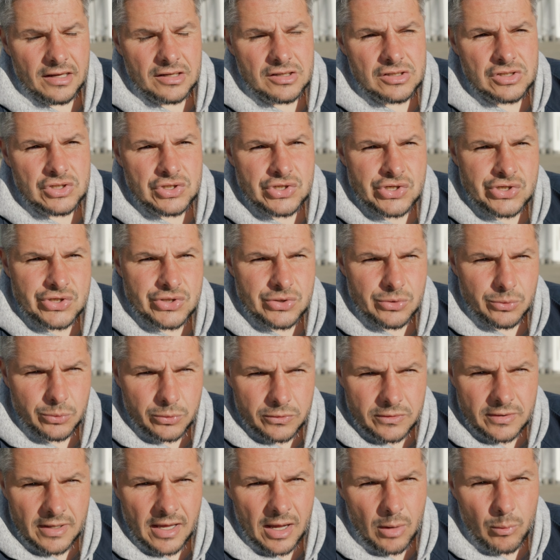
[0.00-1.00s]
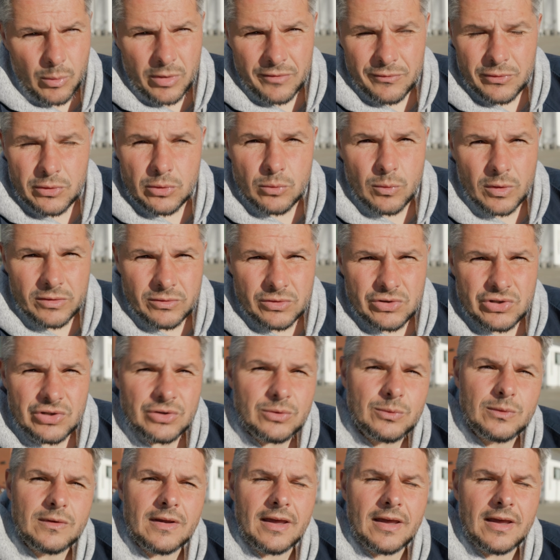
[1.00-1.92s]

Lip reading: shoot however you want to shoot